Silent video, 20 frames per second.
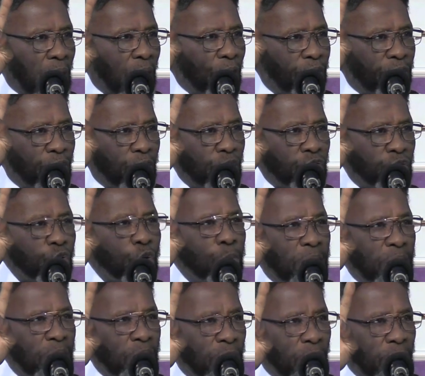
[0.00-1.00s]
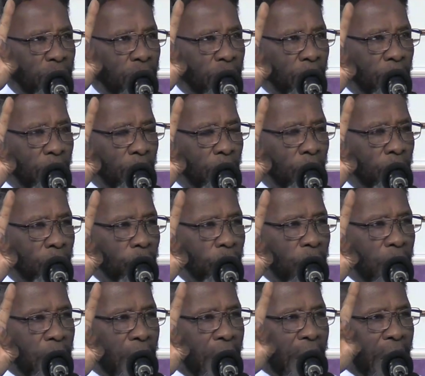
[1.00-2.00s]
our first dominion.
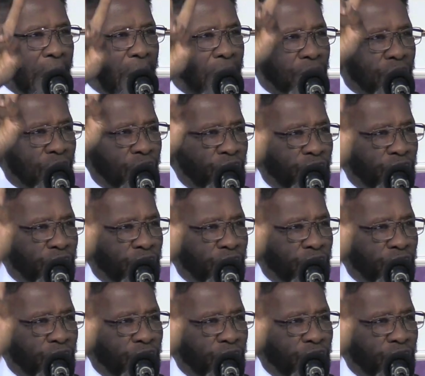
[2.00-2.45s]
And